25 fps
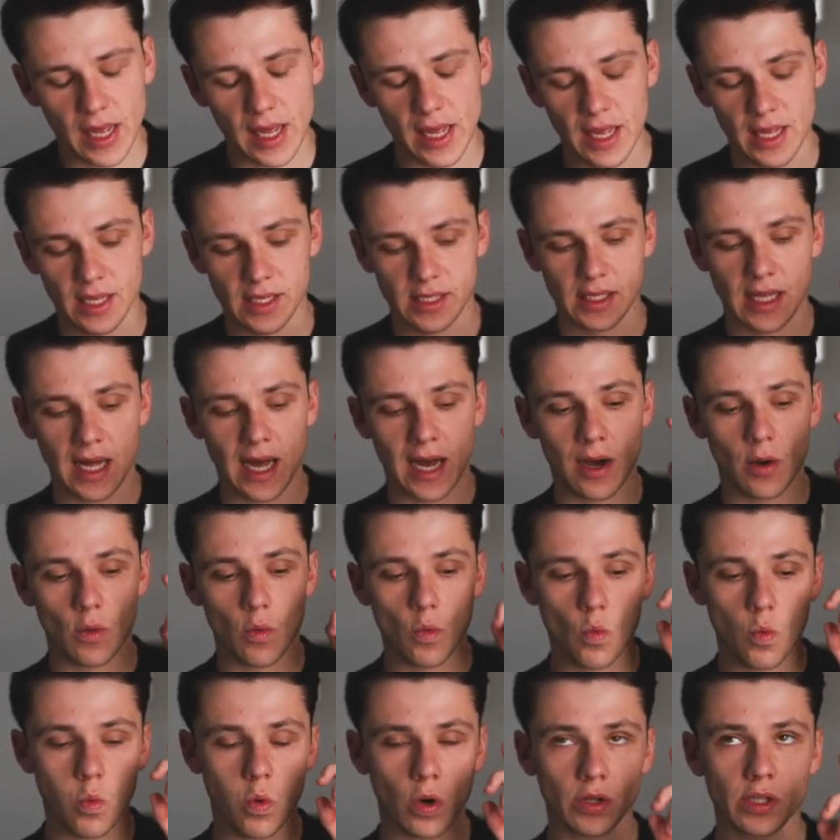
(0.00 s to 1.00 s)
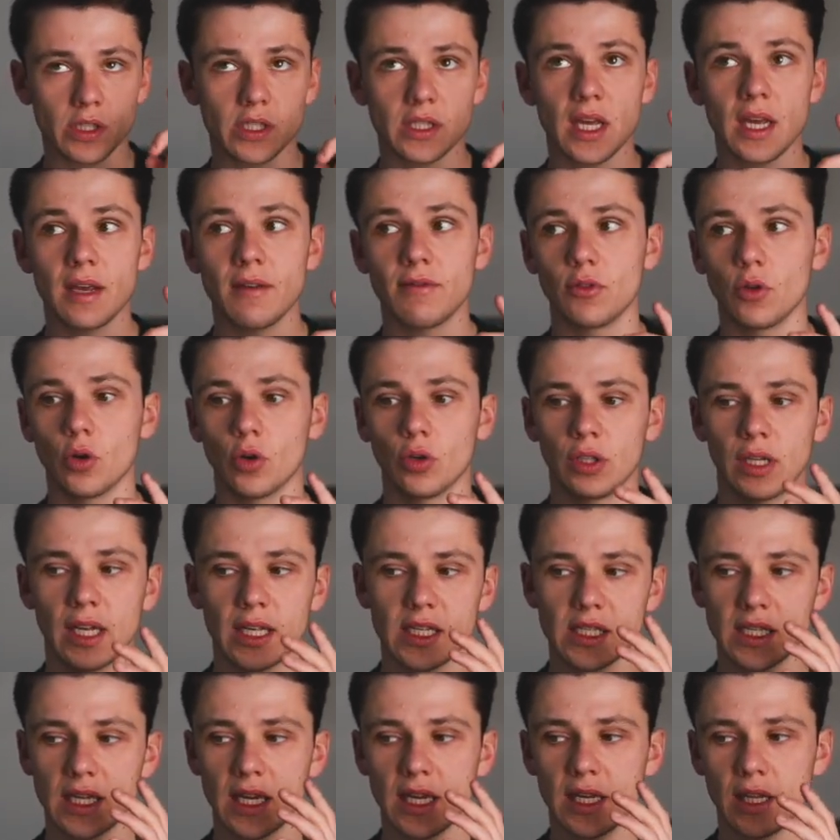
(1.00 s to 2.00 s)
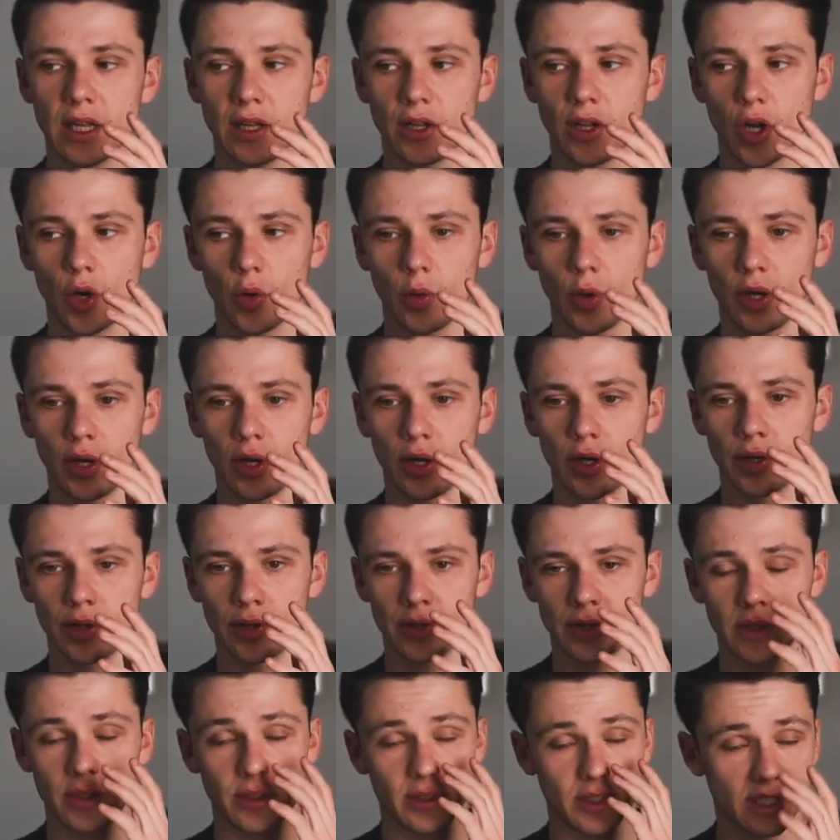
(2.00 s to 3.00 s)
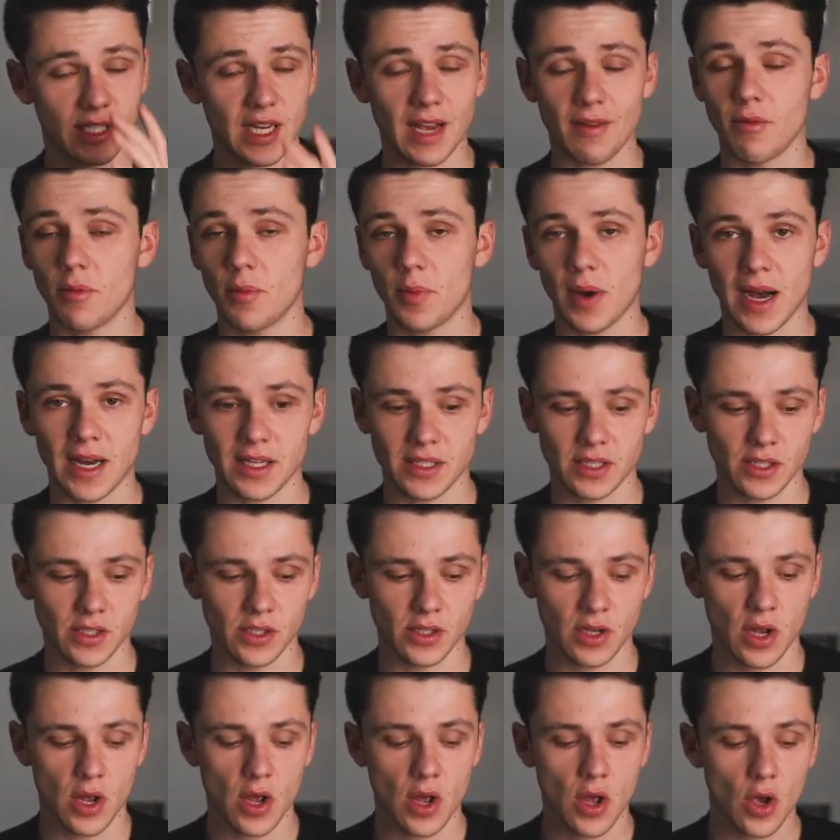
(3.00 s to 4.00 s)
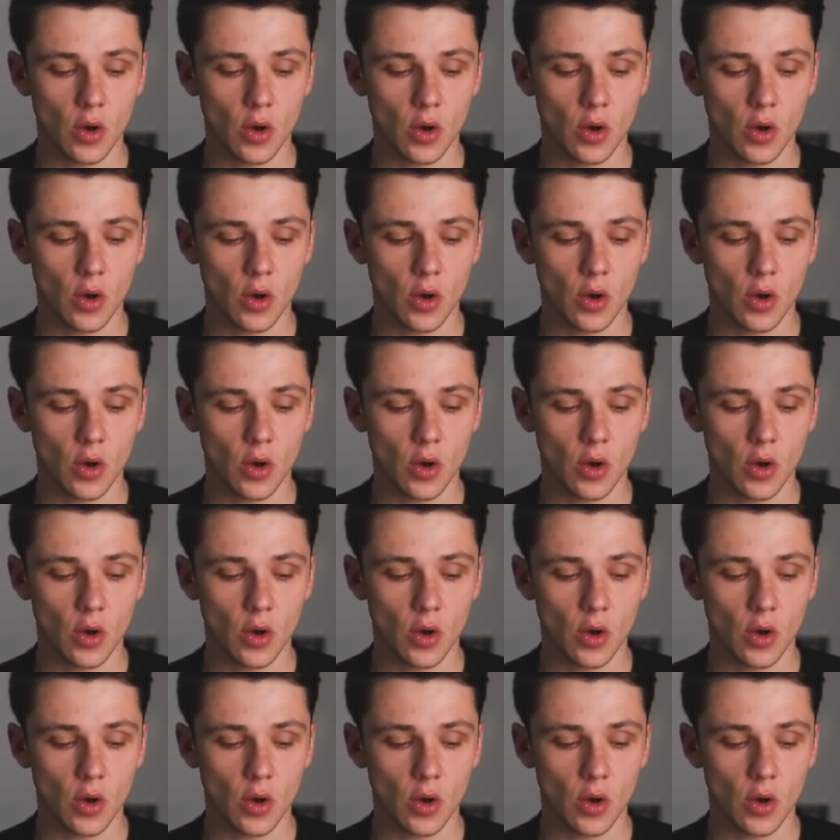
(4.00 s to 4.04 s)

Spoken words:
is that once they've done, let's say they're doing 7 passes,